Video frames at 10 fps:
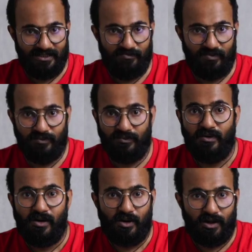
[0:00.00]
If
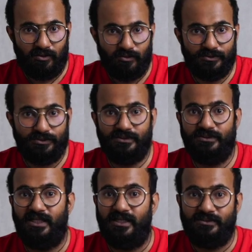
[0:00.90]
you
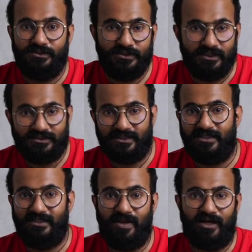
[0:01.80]
would just
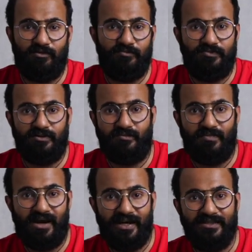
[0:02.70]
at the back of your
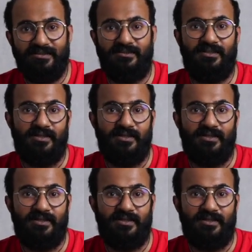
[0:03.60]
mind